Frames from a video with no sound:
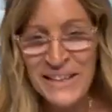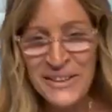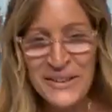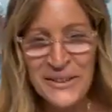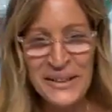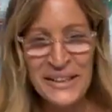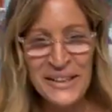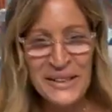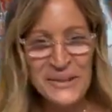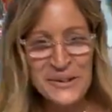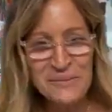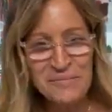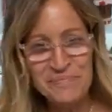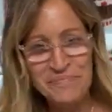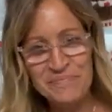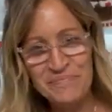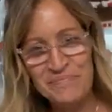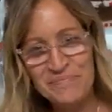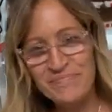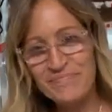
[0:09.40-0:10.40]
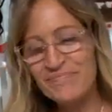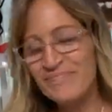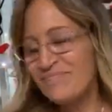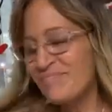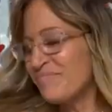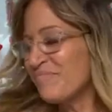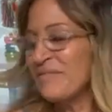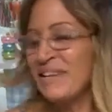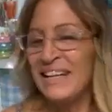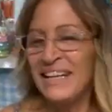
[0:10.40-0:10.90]
Hello, hello.
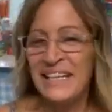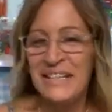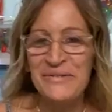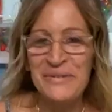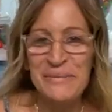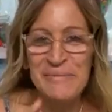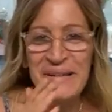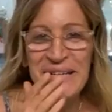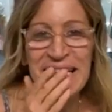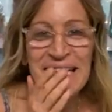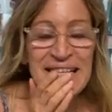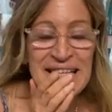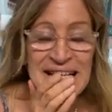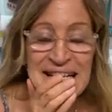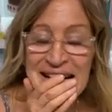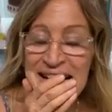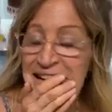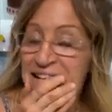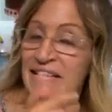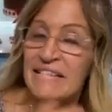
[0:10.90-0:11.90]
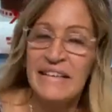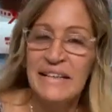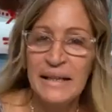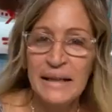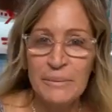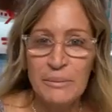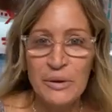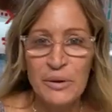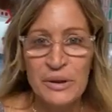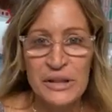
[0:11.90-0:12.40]
Hi, everybody.
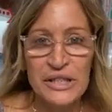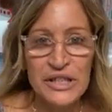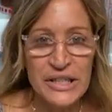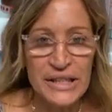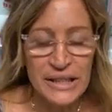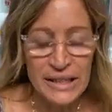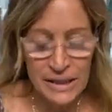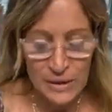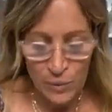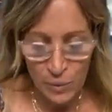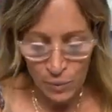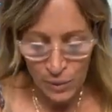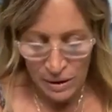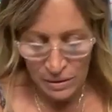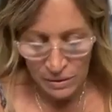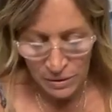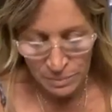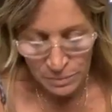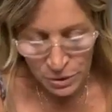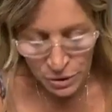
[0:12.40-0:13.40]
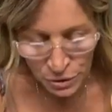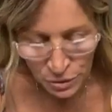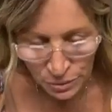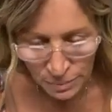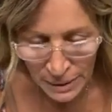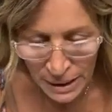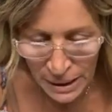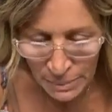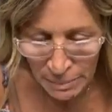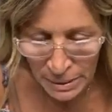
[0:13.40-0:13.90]
I'm Laura Jean. Welcome to
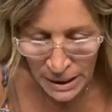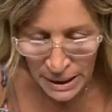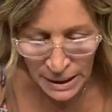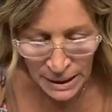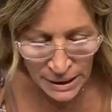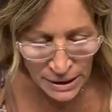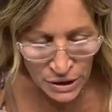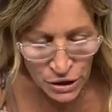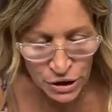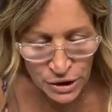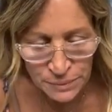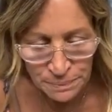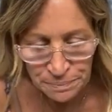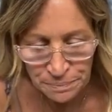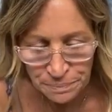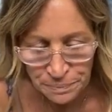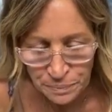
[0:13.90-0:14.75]
my page.